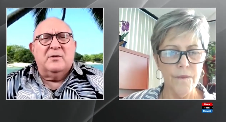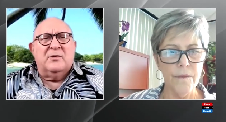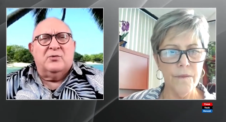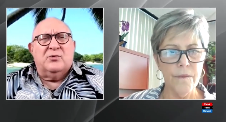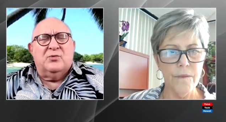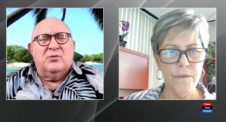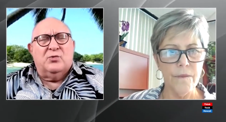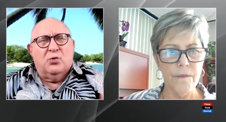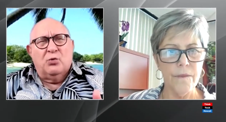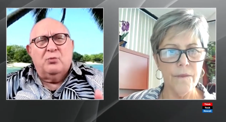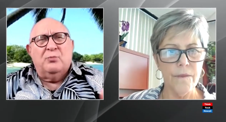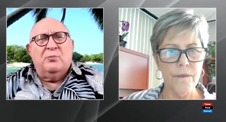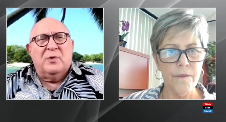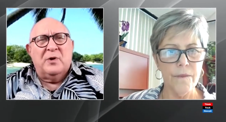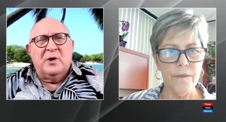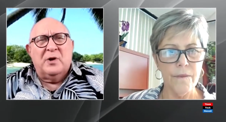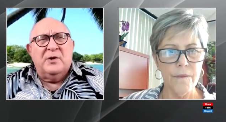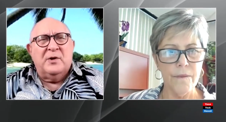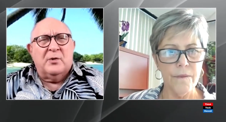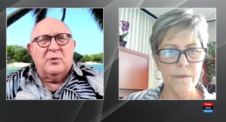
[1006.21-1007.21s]
Speaker 1: the two
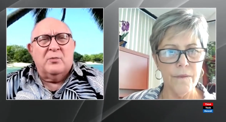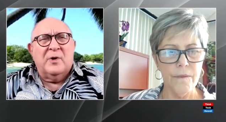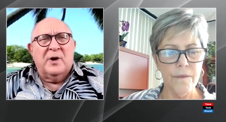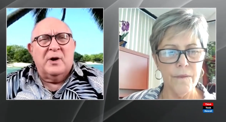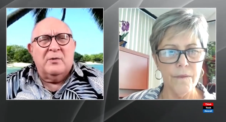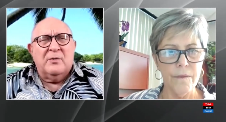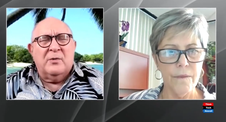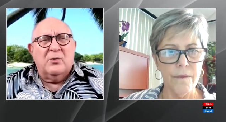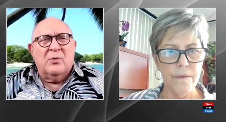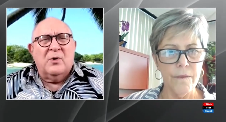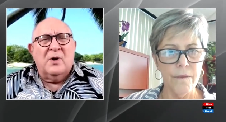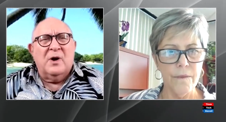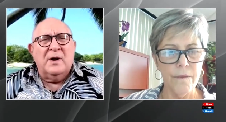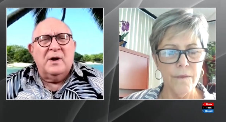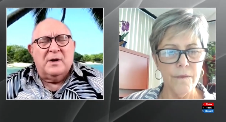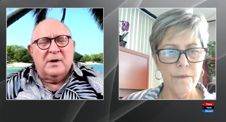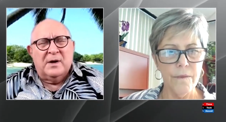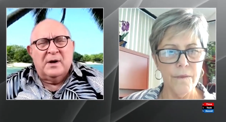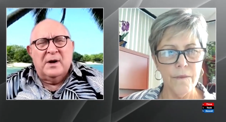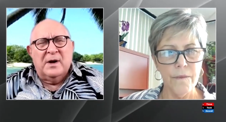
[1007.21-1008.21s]
billion around
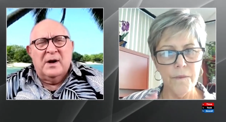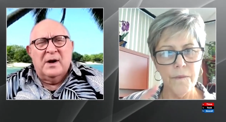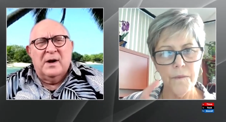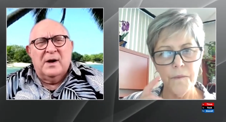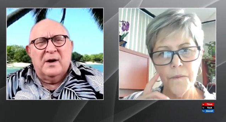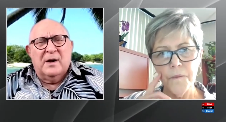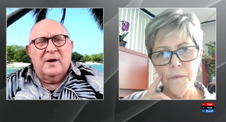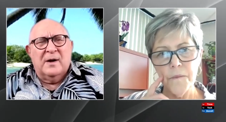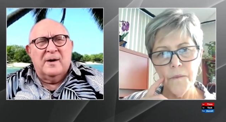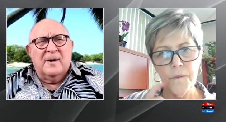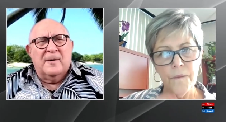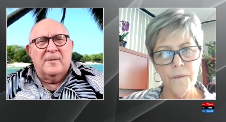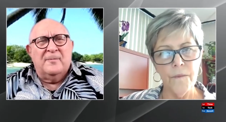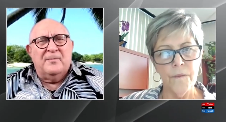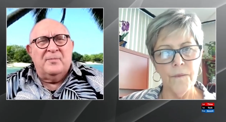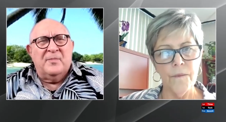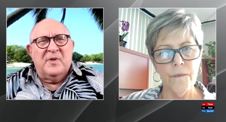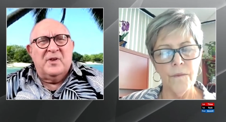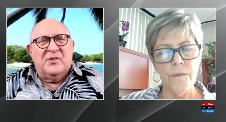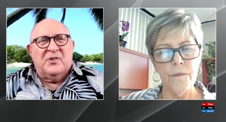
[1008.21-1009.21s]
Hawaii?
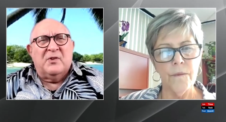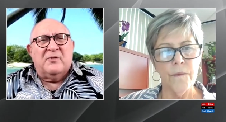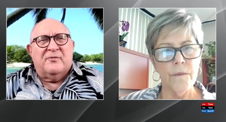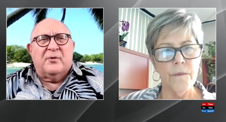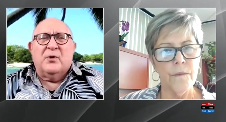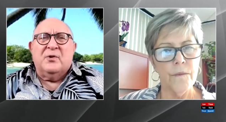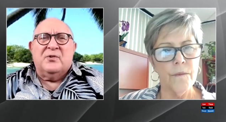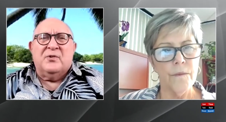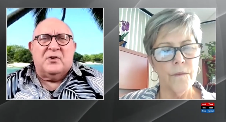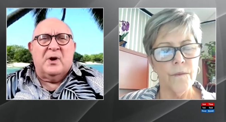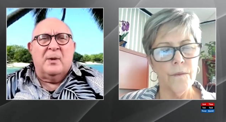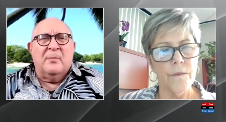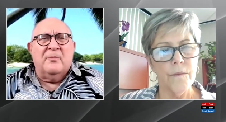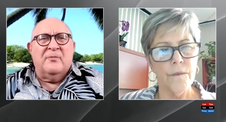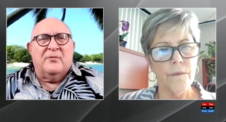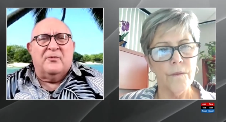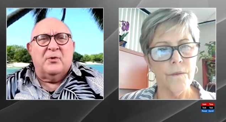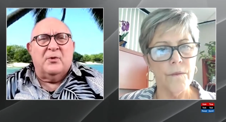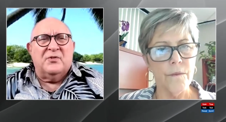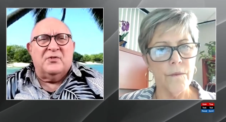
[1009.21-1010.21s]
Um, is it first come,
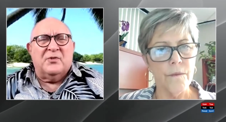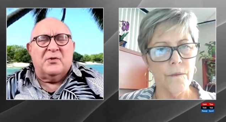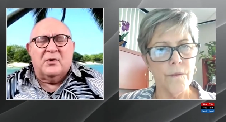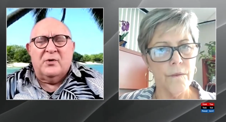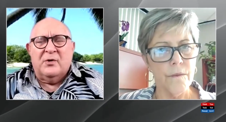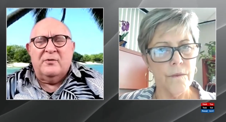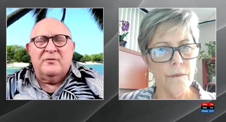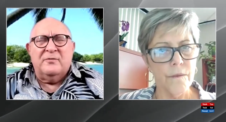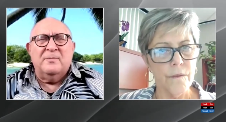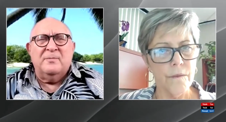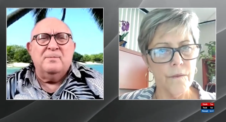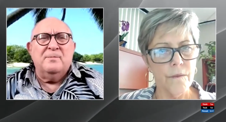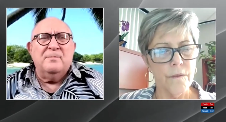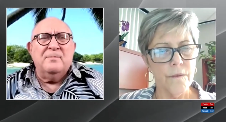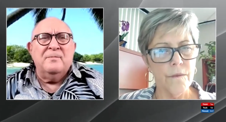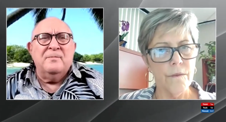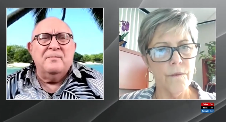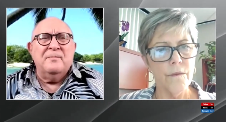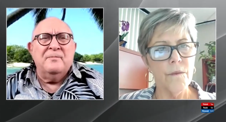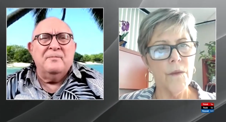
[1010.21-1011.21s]
first serve?
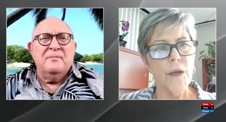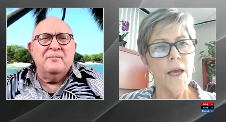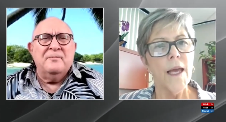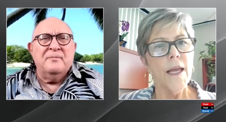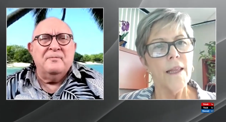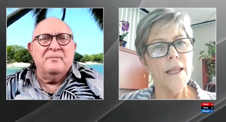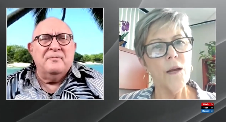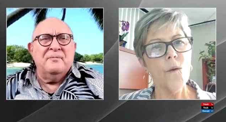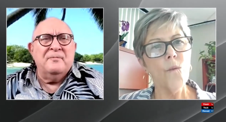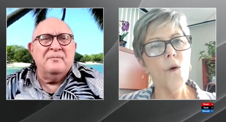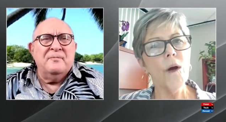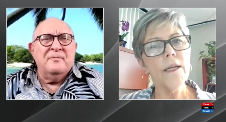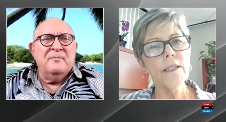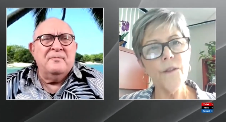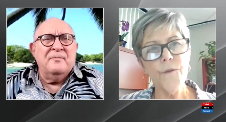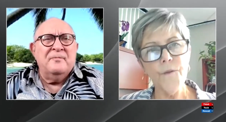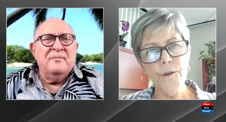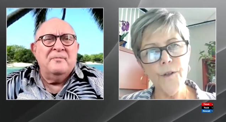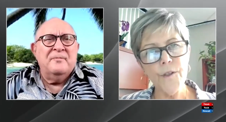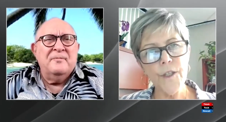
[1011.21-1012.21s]
Speaker 2: It
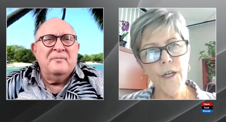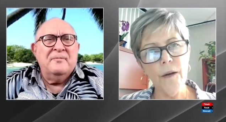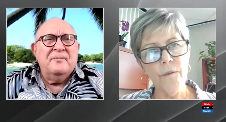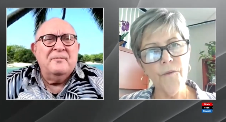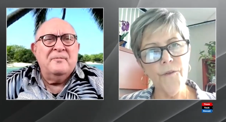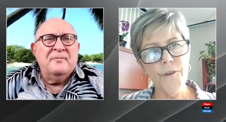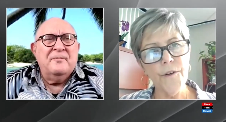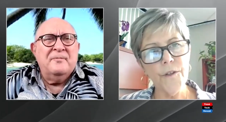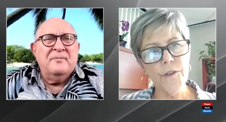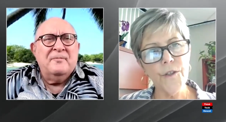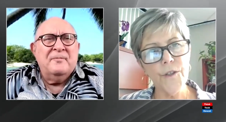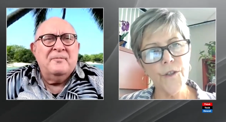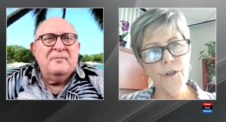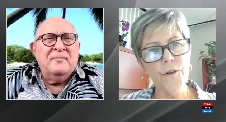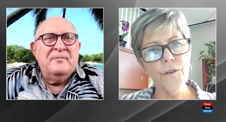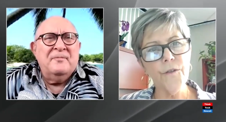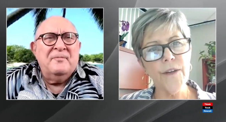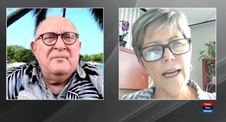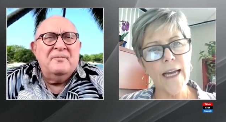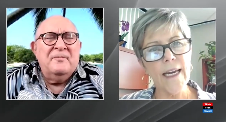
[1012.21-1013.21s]
was first come, first
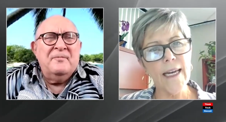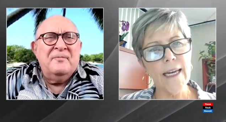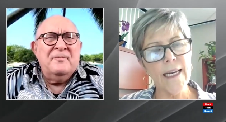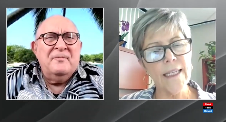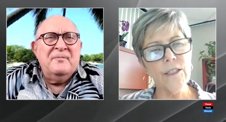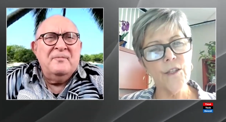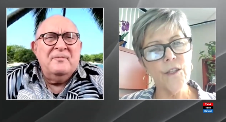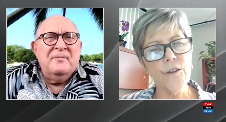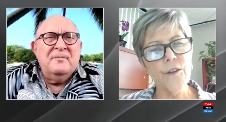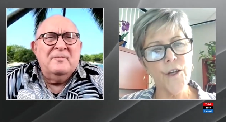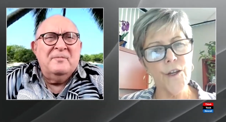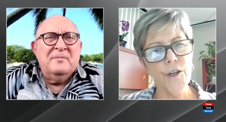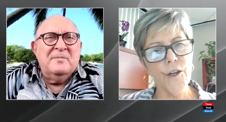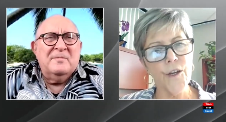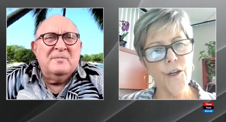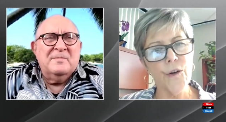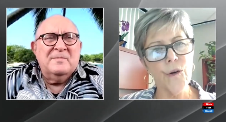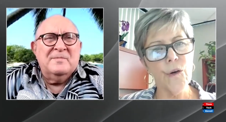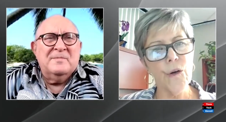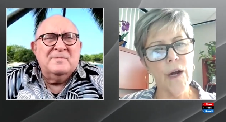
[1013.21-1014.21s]
serve getting into the
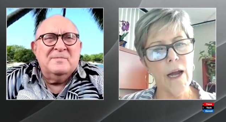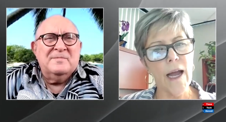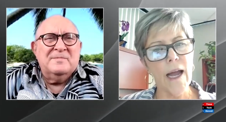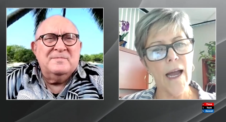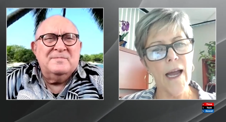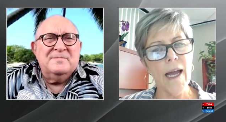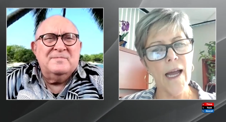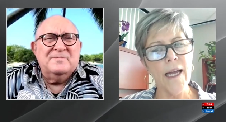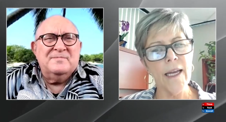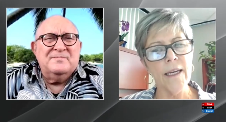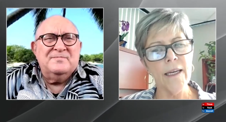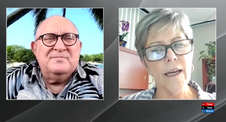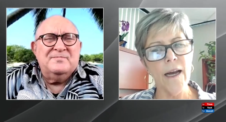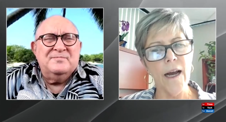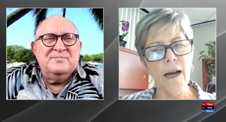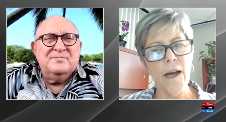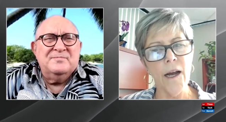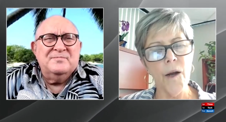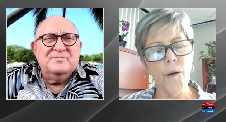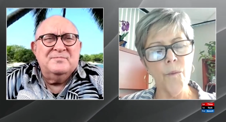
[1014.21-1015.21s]
queue, and
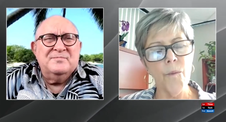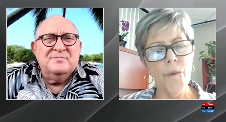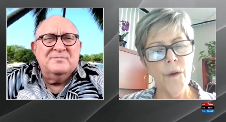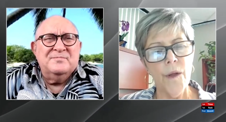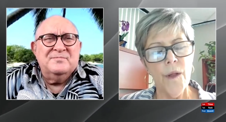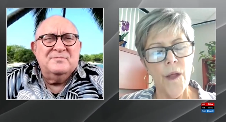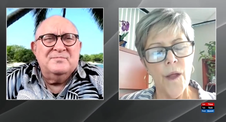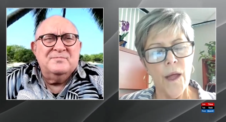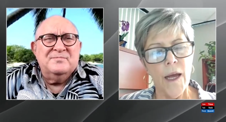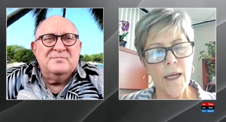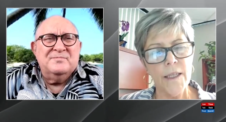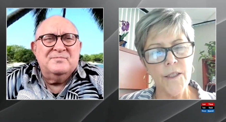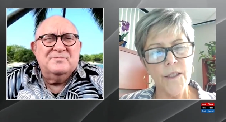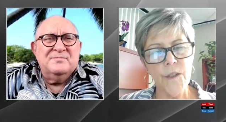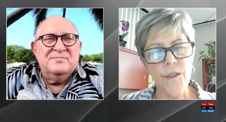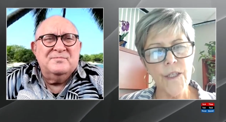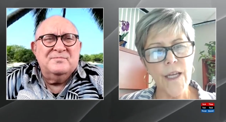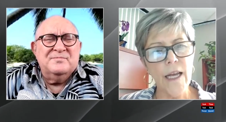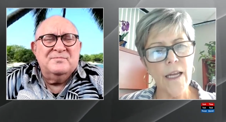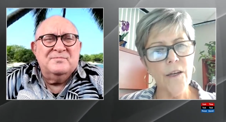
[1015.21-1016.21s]
um, as
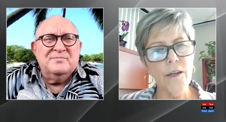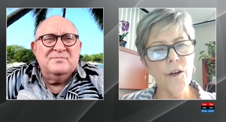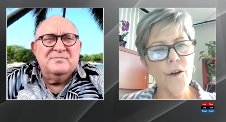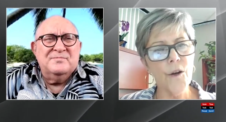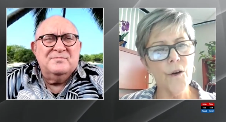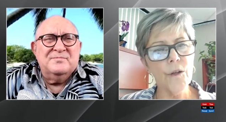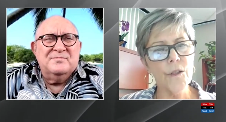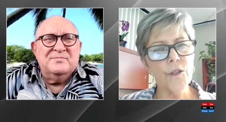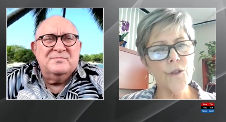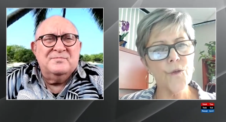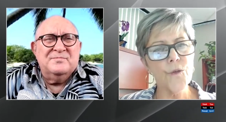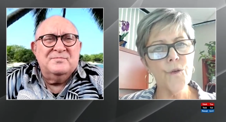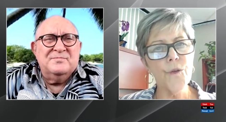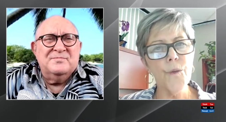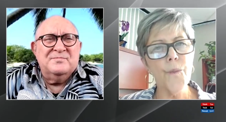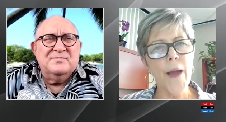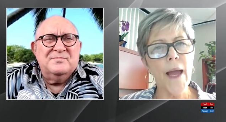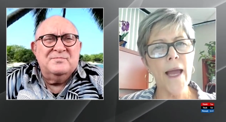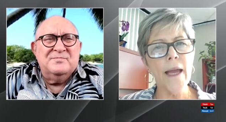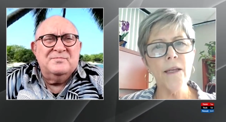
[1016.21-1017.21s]
I said, you know, it's through
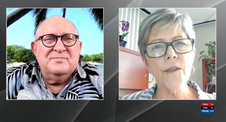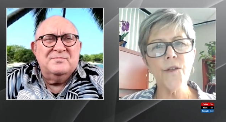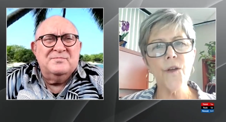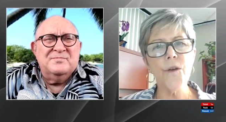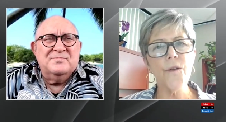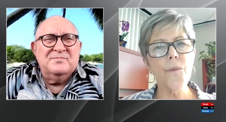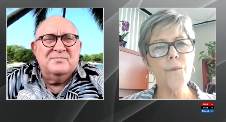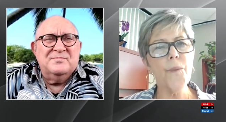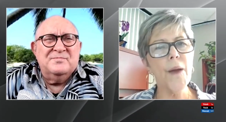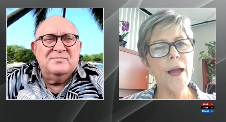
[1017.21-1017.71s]
the banks. So